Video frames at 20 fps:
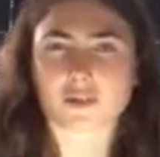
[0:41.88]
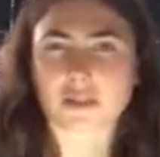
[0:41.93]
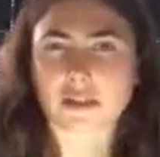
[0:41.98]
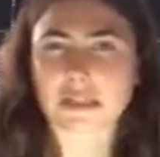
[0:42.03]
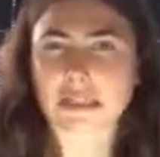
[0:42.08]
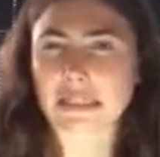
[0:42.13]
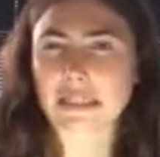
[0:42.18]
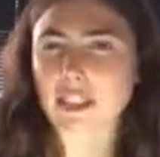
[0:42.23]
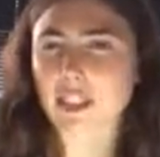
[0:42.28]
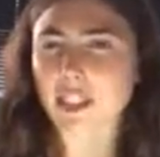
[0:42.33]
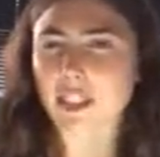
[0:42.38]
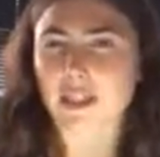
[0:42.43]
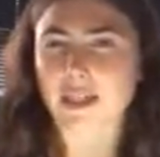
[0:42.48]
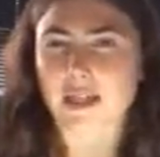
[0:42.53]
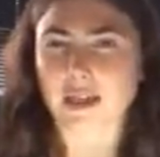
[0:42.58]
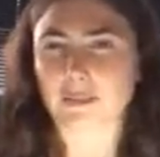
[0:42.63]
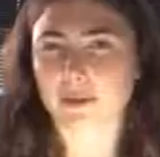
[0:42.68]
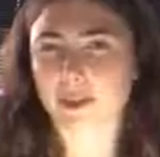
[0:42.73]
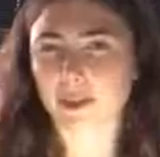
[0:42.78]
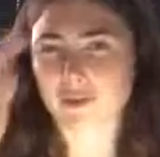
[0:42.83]
later,
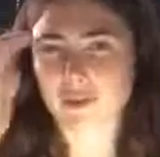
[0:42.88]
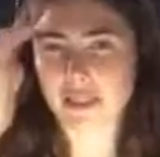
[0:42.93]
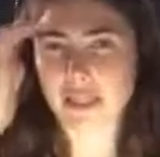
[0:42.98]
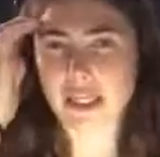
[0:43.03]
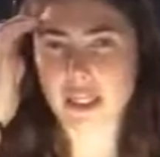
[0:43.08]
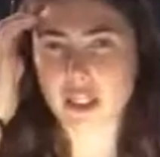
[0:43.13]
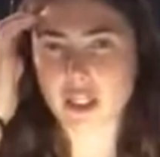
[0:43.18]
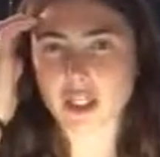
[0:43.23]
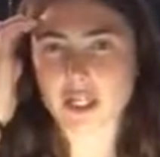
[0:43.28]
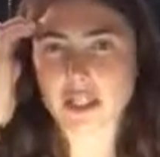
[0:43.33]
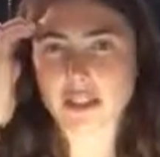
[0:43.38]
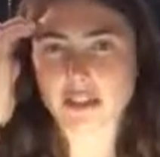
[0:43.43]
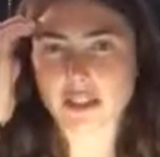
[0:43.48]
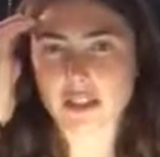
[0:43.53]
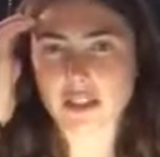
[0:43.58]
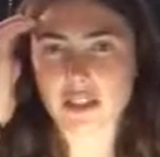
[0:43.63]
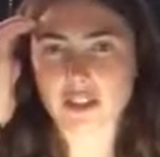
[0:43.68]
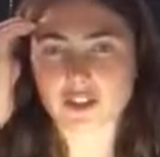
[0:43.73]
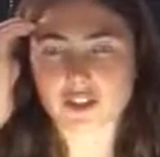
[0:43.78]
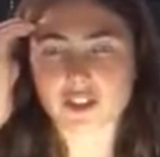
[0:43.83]
I believe later
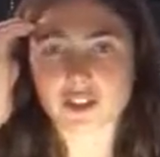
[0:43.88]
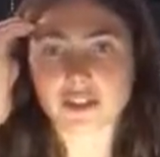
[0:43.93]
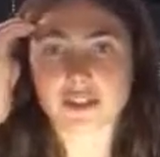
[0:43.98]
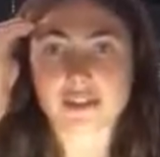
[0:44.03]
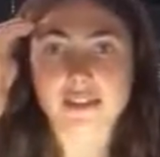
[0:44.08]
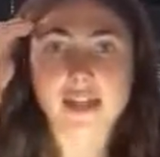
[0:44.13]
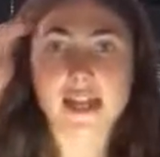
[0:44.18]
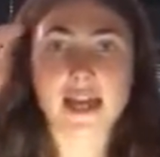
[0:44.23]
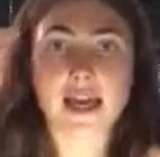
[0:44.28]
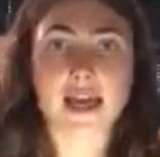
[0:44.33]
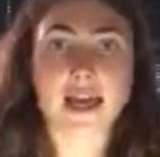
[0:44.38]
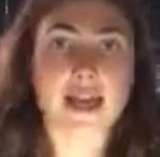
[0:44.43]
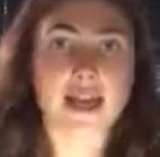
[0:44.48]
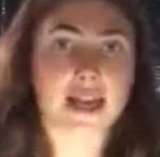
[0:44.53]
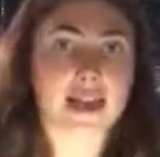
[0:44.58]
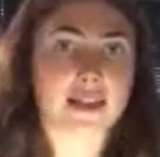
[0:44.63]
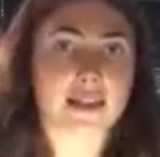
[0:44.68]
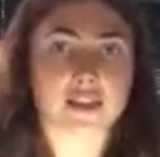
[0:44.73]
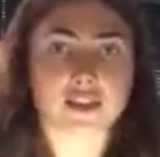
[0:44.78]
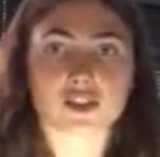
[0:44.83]
1800s,
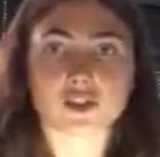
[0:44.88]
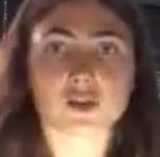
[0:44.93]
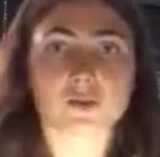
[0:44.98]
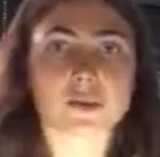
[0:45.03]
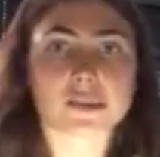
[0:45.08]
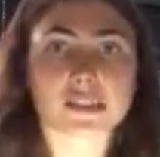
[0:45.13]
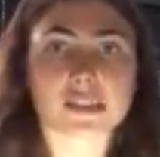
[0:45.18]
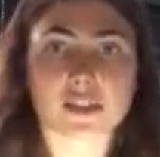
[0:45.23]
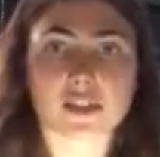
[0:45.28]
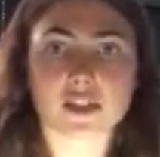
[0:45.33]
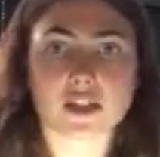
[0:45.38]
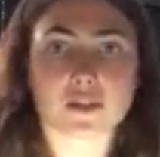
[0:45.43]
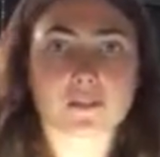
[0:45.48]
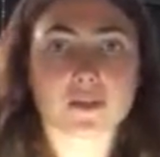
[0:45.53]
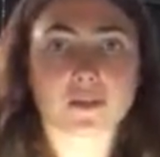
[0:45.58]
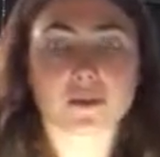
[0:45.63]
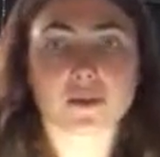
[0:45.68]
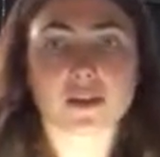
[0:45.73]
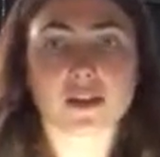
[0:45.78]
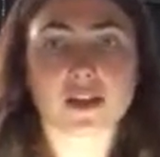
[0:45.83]
and then 2 months later I'd
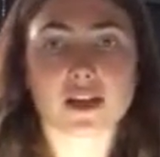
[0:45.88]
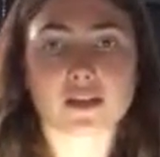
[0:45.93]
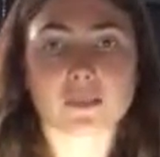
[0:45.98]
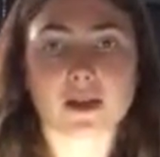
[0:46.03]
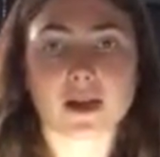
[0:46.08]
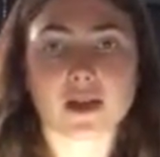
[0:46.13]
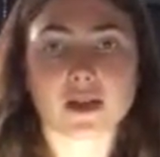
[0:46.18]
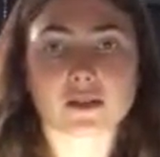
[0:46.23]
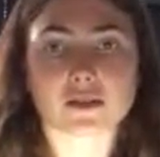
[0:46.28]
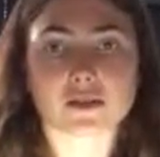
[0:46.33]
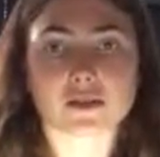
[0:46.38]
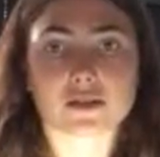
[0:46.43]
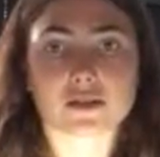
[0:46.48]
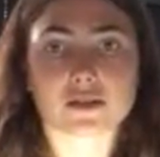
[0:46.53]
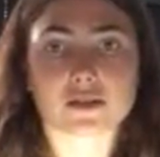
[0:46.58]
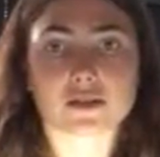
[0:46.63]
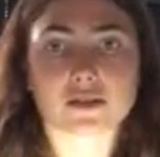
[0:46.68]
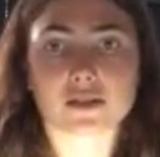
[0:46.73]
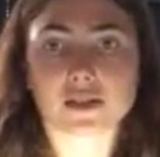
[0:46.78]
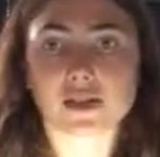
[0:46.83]
be reading about
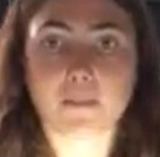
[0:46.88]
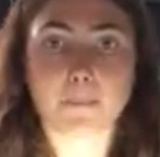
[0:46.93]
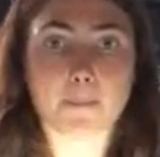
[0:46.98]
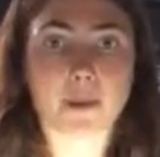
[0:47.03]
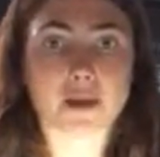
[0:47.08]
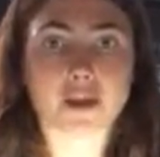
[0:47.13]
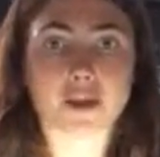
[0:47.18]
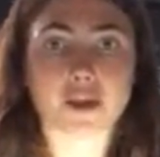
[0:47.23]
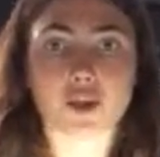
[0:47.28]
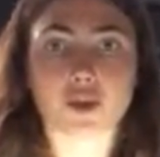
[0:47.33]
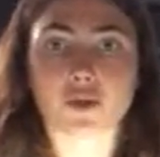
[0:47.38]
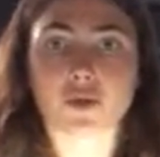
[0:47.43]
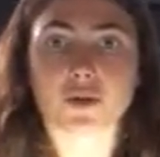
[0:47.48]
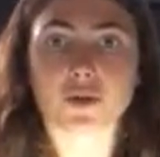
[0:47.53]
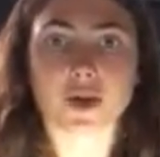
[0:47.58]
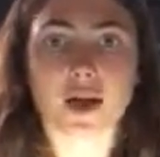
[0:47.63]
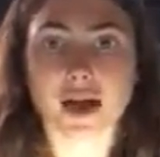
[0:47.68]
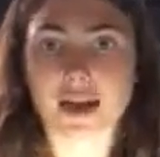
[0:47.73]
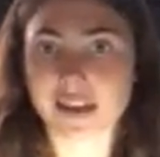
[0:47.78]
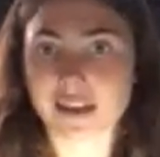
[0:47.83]
somebody who
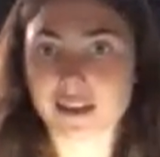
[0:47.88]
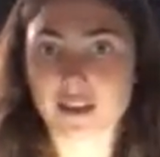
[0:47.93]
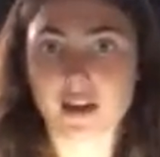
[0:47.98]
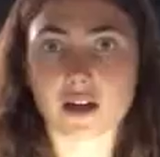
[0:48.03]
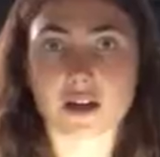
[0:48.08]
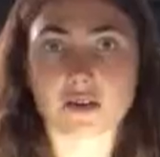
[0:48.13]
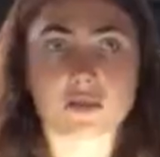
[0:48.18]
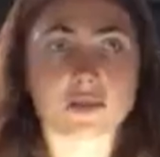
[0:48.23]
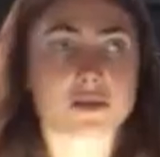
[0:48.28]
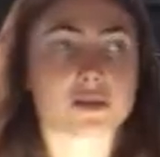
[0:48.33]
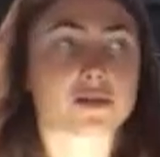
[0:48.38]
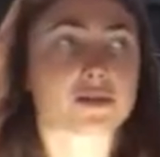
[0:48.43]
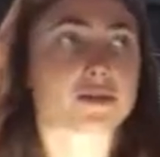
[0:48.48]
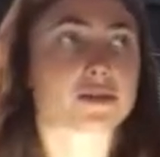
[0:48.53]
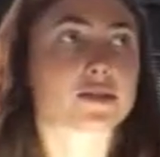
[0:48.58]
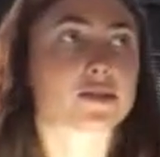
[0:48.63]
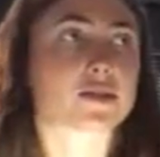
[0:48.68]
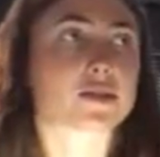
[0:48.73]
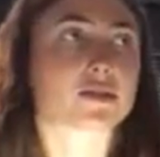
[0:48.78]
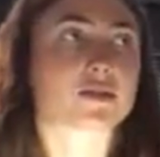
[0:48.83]
I thought
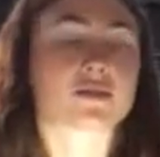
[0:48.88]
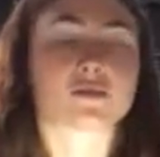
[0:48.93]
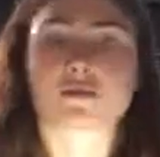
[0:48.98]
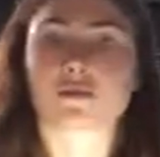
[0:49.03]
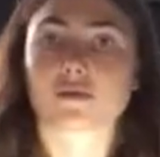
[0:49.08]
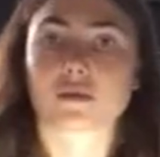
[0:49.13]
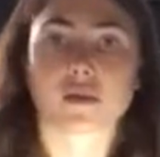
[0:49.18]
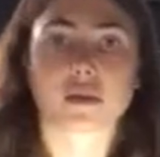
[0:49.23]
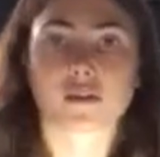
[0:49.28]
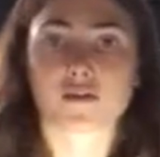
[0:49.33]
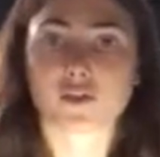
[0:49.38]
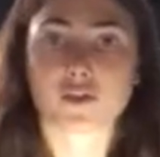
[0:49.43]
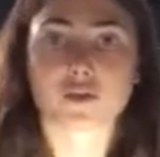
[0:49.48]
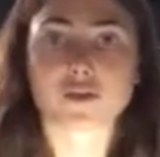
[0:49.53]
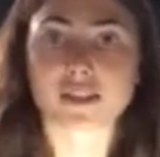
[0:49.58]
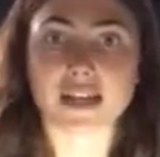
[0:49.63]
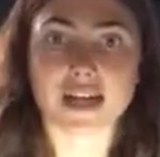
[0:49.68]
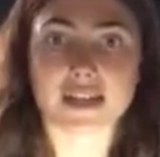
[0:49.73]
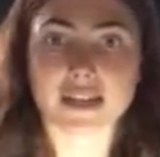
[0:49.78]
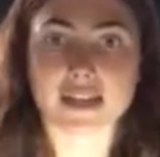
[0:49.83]
was a few
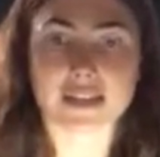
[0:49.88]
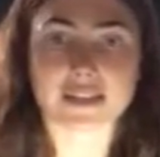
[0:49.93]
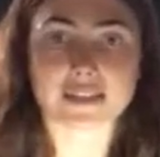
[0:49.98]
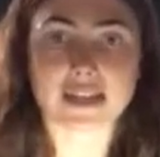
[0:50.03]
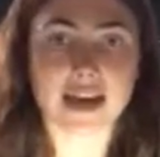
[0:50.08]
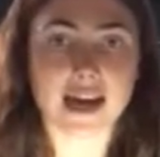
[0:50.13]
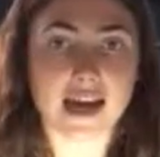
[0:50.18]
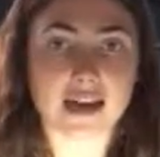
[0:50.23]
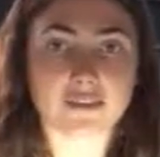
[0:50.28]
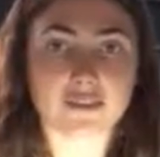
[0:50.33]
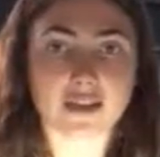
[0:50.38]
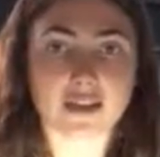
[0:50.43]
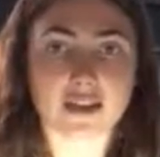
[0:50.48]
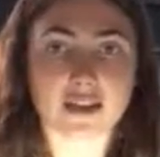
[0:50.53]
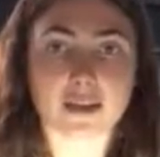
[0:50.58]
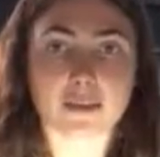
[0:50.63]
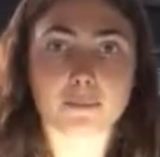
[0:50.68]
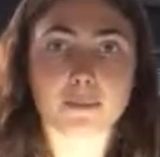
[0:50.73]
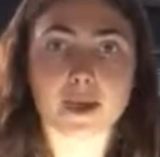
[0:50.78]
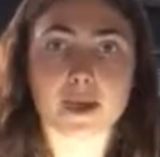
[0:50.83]
decades after
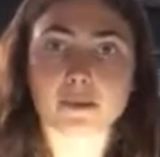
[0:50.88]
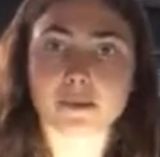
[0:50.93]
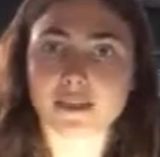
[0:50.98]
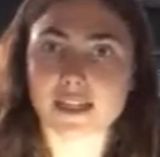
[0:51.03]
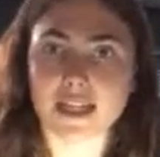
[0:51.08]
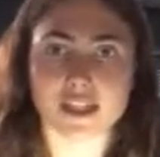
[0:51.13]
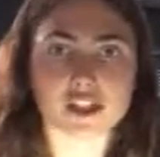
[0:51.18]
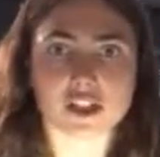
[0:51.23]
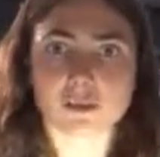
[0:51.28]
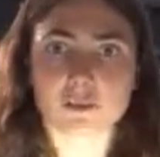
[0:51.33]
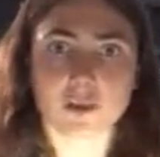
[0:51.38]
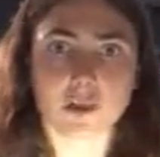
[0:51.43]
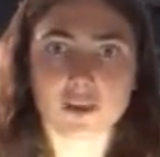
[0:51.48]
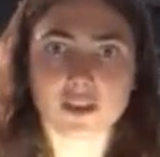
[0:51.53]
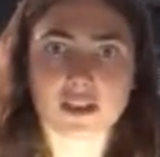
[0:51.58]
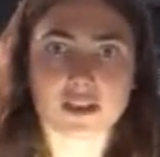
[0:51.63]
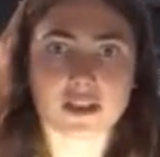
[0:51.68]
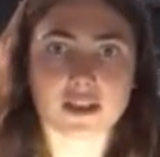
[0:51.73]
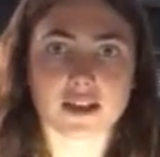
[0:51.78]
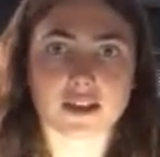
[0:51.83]
him, but was actually born
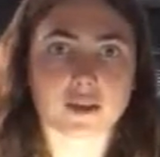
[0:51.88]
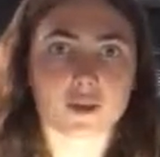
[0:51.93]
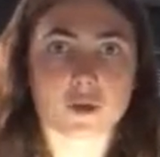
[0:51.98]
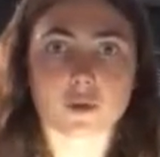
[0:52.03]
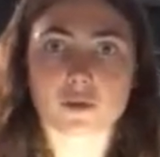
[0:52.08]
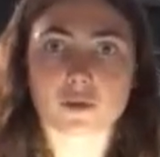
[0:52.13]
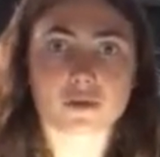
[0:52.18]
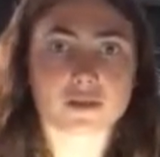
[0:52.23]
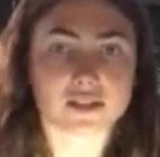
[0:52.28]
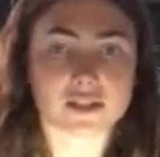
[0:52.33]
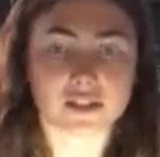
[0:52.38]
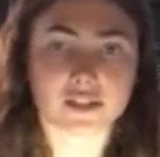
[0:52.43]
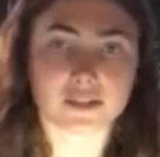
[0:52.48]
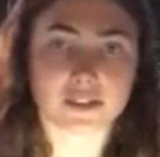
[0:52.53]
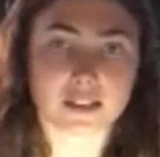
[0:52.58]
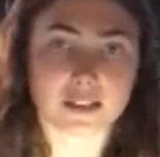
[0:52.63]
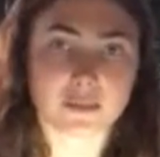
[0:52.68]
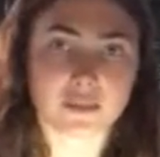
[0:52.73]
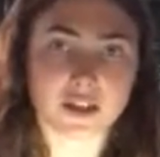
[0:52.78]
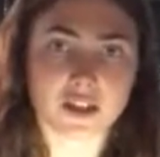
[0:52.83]
in like almost the
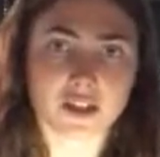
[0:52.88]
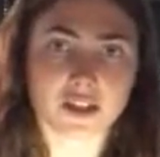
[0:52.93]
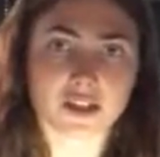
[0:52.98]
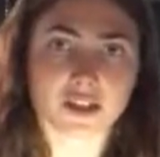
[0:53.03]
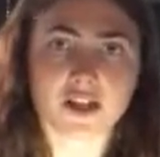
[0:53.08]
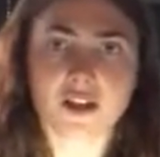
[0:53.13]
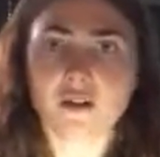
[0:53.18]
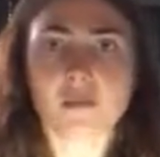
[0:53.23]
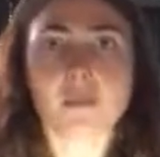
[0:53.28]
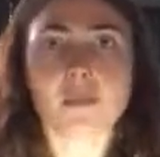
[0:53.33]
same year,